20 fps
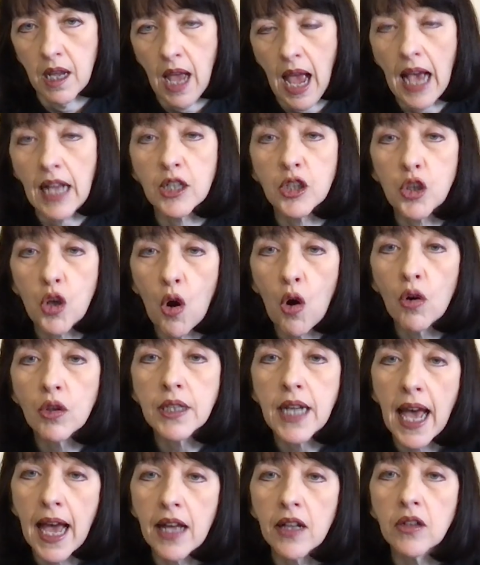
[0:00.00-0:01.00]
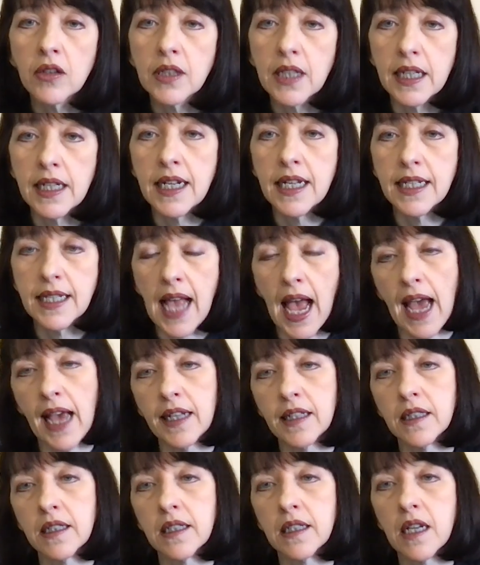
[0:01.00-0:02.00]
And God held in his
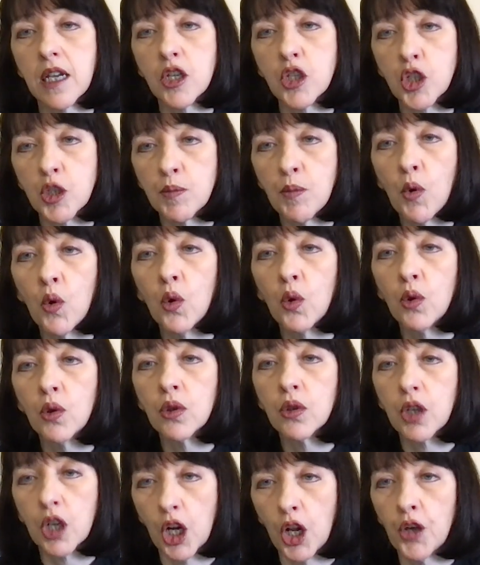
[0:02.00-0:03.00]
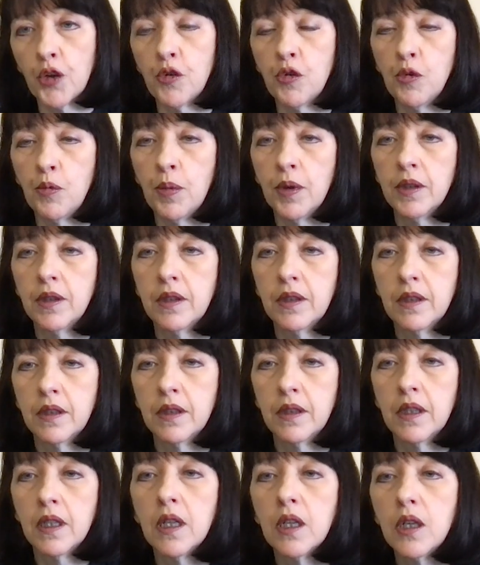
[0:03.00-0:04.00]
hand a small globe.
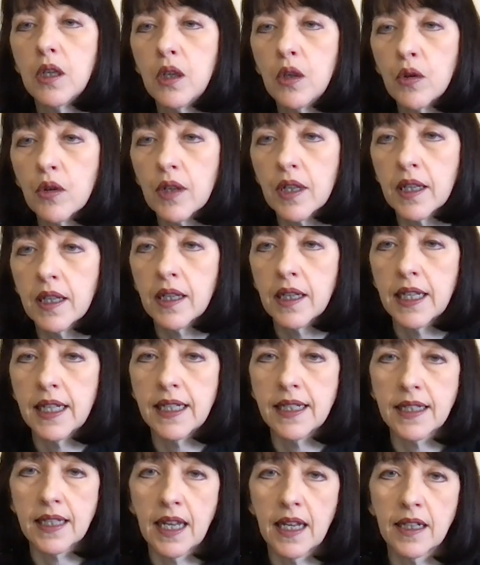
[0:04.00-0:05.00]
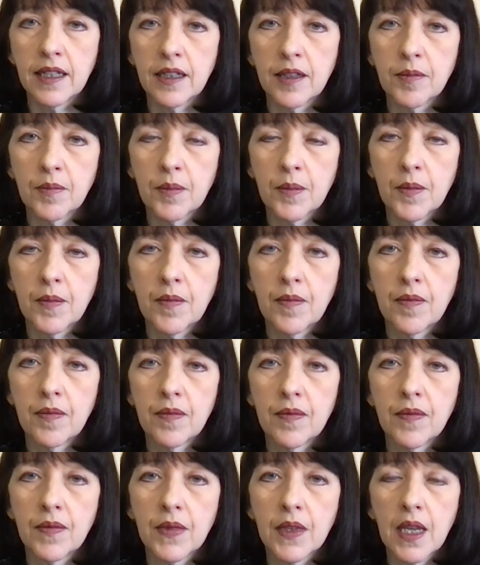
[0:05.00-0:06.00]
"Look," he said.
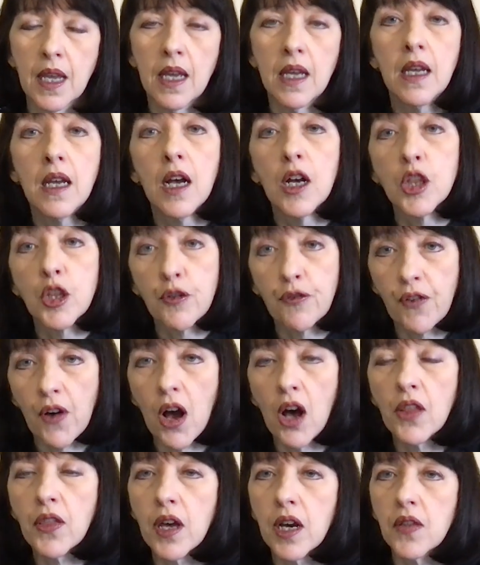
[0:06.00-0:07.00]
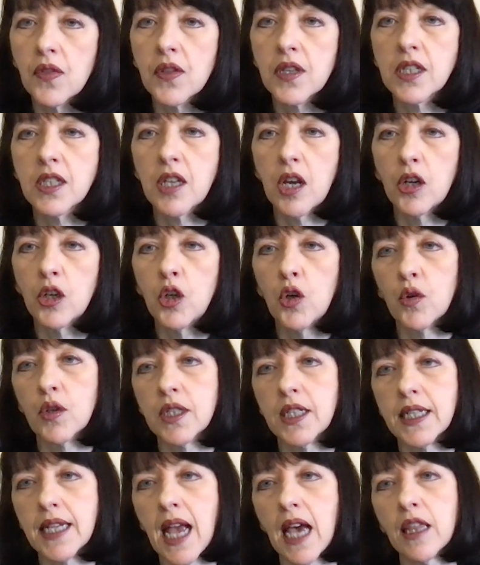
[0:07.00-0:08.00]
And the Father and the Son look
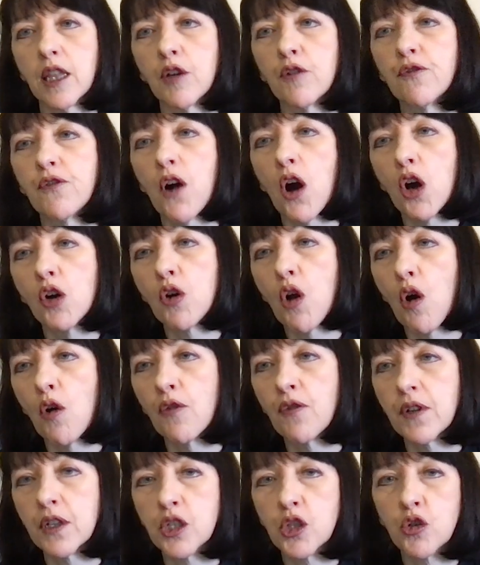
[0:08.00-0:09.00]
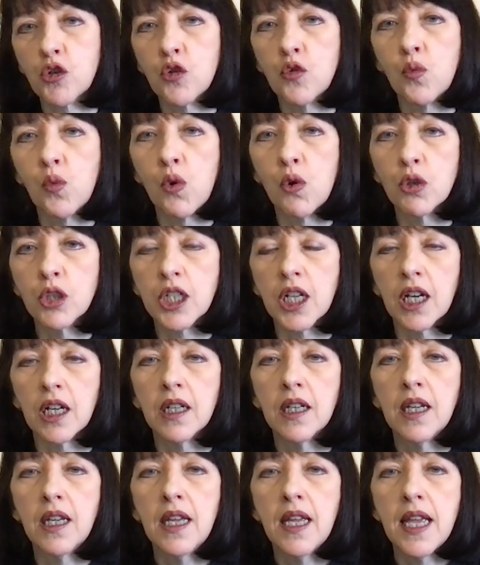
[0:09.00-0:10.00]
together, far off as through water,
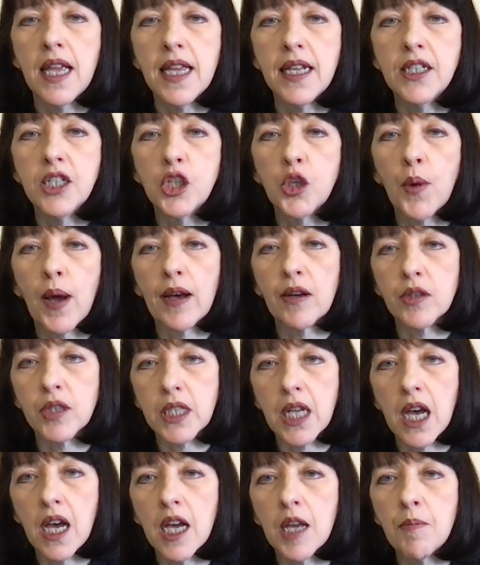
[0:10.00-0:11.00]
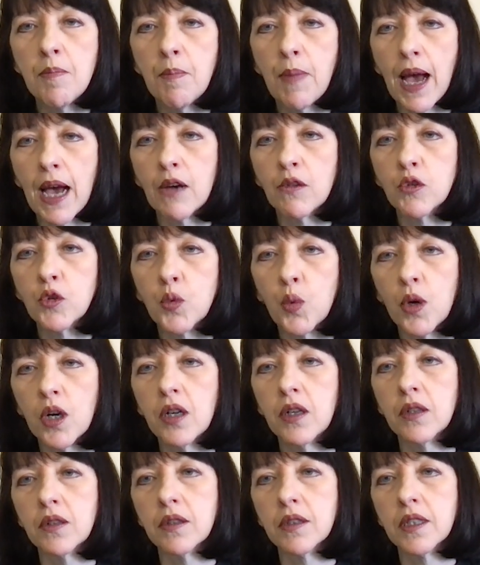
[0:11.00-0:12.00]
into our time-bound
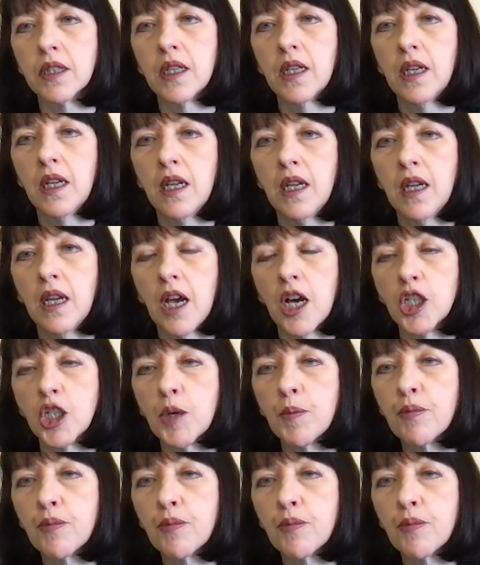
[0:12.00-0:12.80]
world, at a